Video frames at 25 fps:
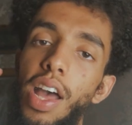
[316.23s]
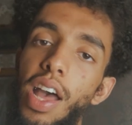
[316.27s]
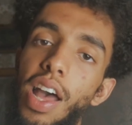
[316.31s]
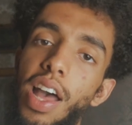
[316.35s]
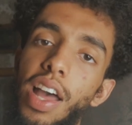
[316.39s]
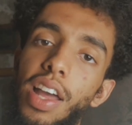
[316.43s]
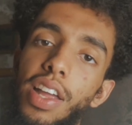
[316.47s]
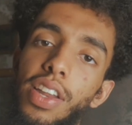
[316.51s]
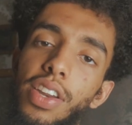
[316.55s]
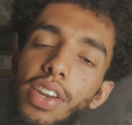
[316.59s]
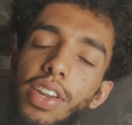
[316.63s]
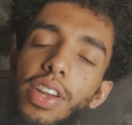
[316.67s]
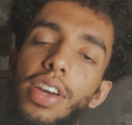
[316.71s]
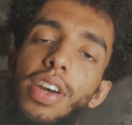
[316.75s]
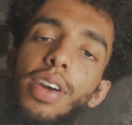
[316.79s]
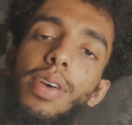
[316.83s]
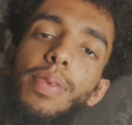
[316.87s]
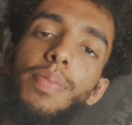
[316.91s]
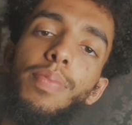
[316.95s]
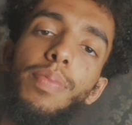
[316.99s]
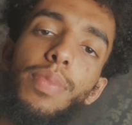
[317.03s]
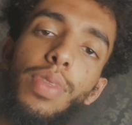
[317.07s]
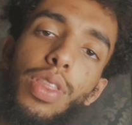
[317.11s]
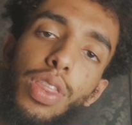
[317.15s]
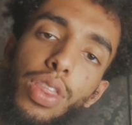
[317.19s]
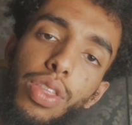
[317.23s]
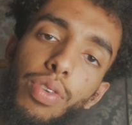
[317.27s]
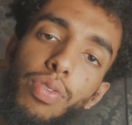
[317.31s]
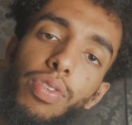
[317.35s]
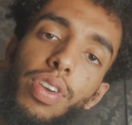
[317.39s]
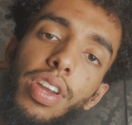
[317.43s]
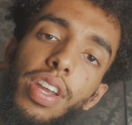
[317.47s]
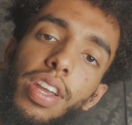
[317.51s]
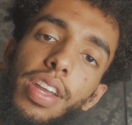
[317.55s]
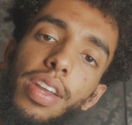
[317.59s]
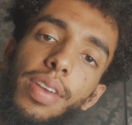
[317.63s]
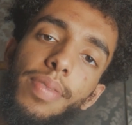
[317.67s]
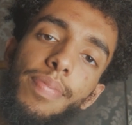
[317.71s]
And
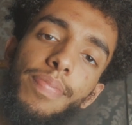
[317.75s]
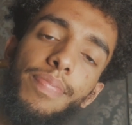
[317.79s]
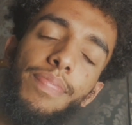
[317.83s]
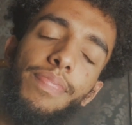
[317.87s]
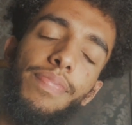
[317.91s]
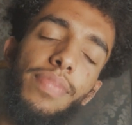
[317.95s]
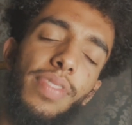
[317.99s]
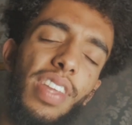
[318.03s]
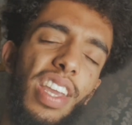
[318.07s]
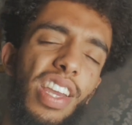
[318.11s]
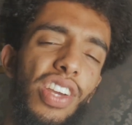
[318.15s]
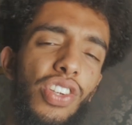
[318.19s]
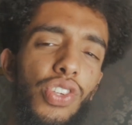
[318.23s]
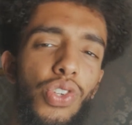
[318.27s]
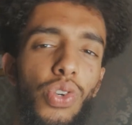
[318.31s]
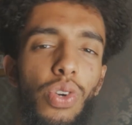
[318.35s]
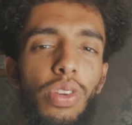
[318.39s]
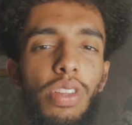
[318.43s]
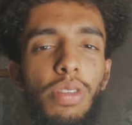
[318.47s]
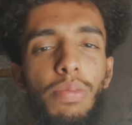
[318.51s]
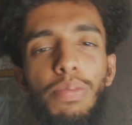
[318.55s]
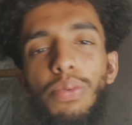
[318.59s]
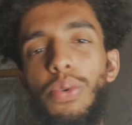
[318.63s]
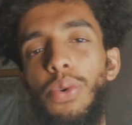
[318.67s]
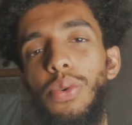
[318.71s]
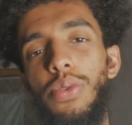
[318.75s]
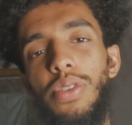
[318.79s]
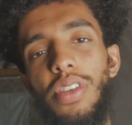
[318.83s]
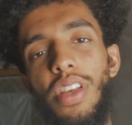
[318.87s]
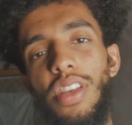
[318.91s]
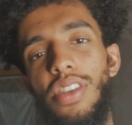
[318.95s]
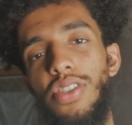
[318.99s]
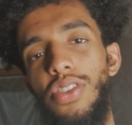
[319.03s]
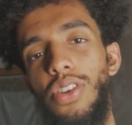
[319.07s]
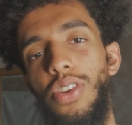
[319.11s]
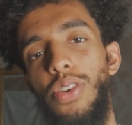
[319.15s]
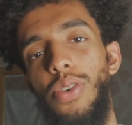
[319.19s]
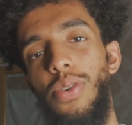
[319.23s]
three, enjoy the
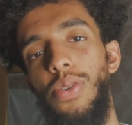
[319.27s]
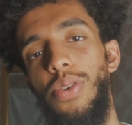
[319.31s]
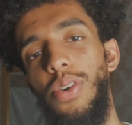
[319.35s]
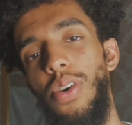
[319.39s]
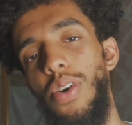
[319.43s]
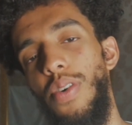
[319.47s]
process, you know.